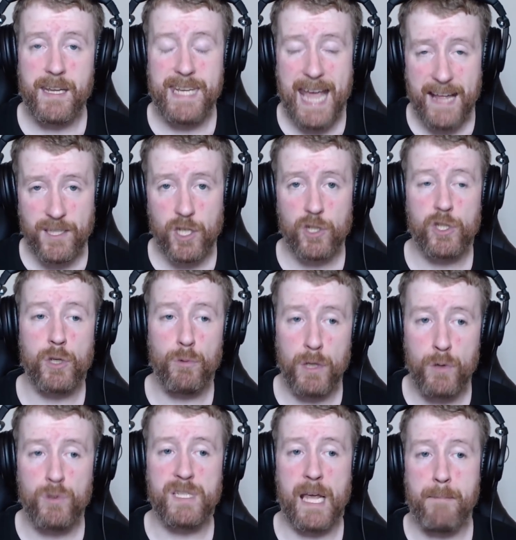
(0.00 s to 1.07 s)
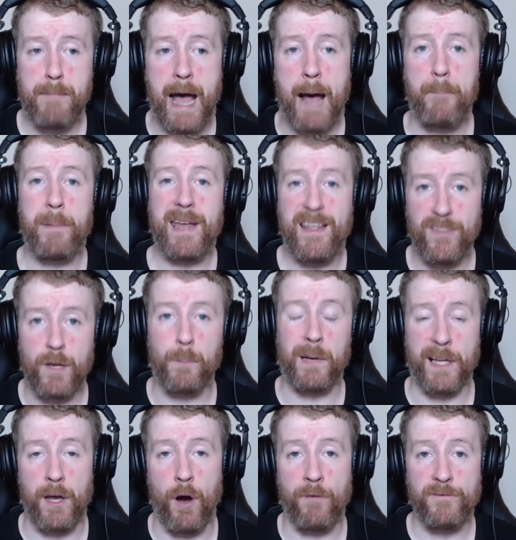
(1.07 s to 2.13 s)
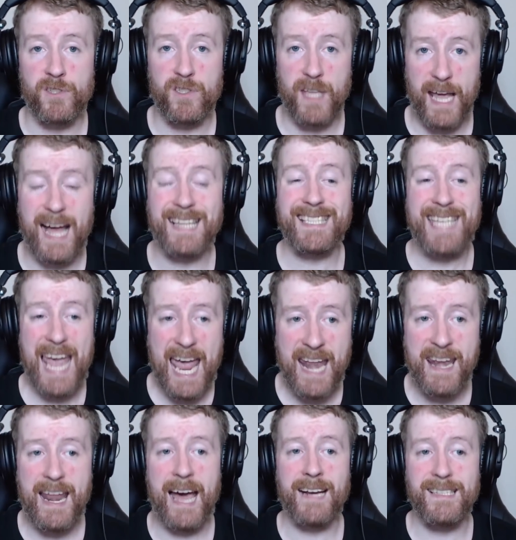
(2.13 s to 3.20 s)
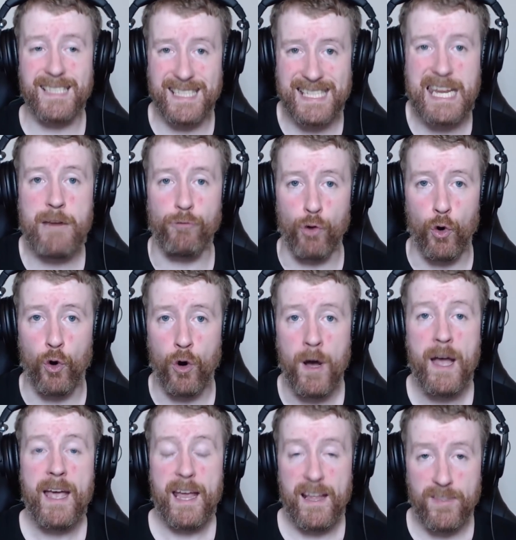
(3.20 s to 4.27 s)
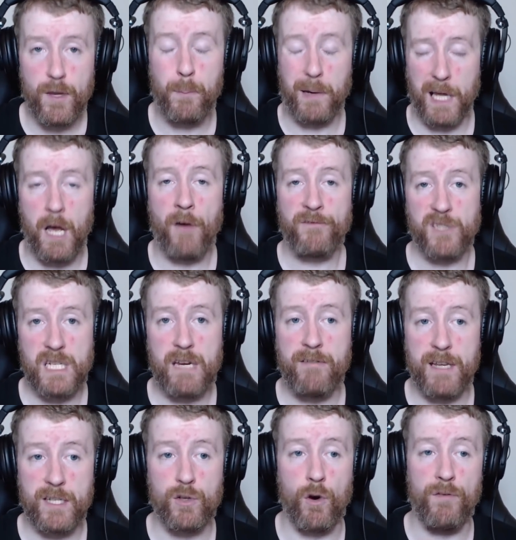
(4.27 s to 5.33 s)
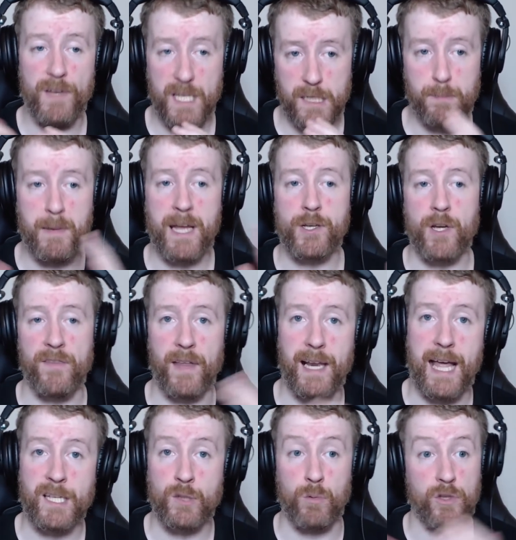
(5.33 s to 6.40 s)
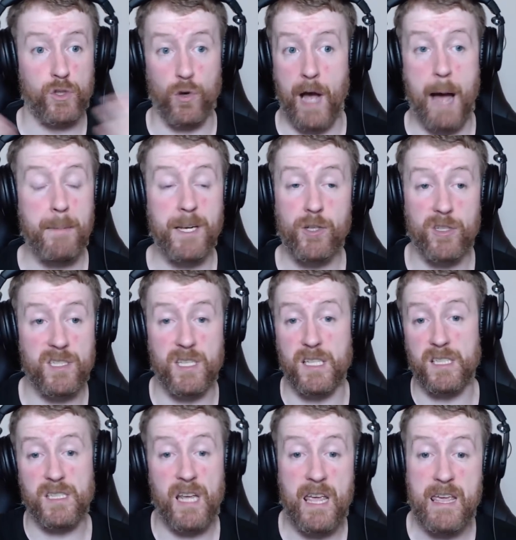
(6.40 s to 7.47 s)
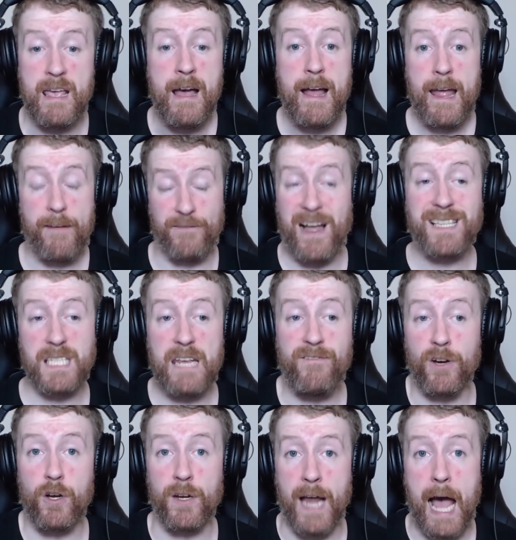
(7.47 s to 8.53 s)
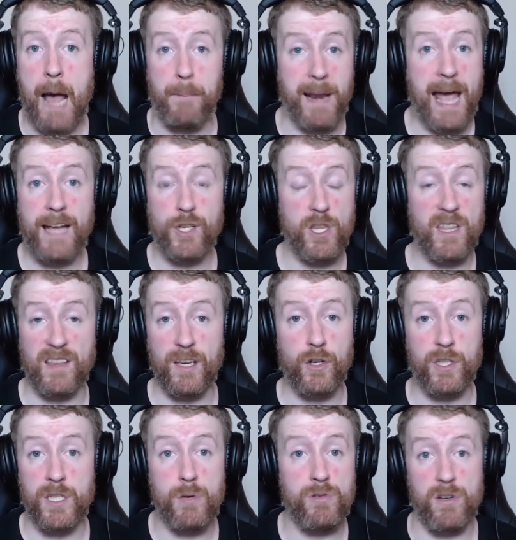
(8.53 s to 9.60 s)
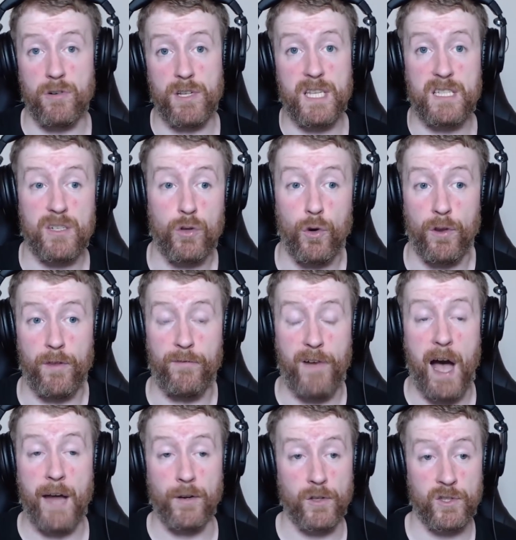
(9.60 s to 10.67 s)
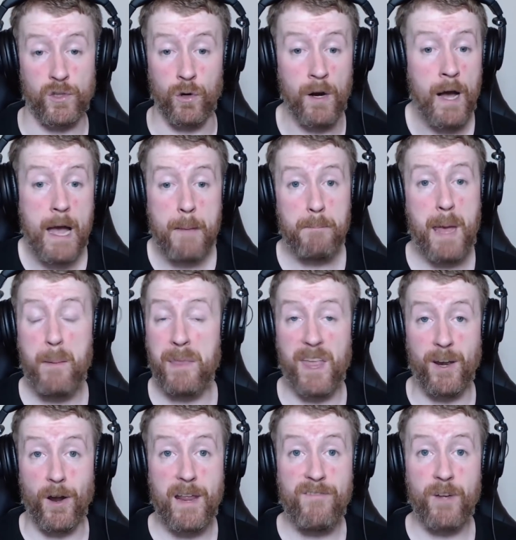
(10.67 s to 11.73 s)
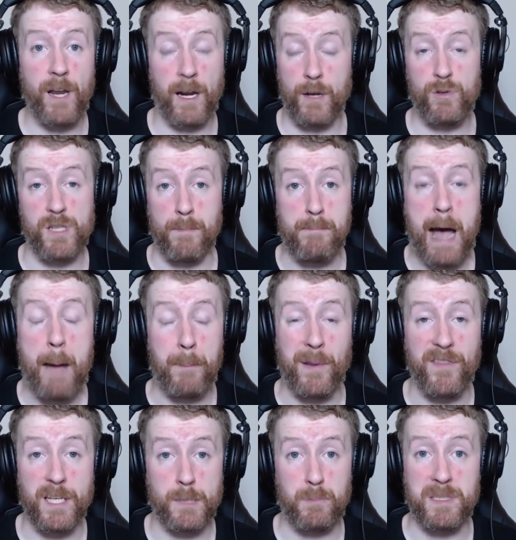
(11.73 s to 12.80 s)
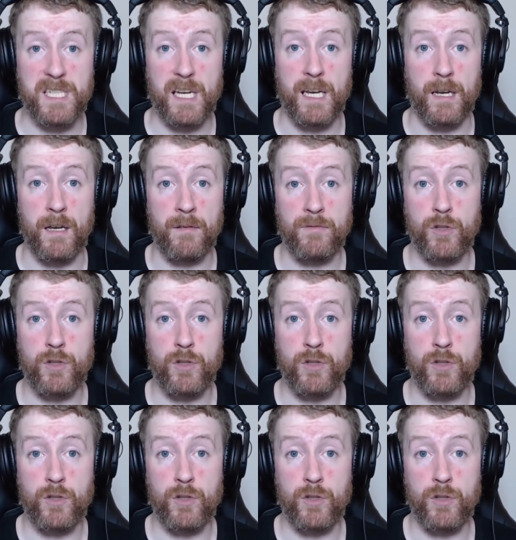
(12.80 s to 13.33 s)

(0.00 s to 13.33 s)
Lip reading: yet to lose a map in the playoffs. They are 10-0 in the playoff series over this major and the last one. So I'm interested to see if that's even going to happen. I actually think they could 2-0 this and go to the final. So maybe they're not even going to lose a map at this particular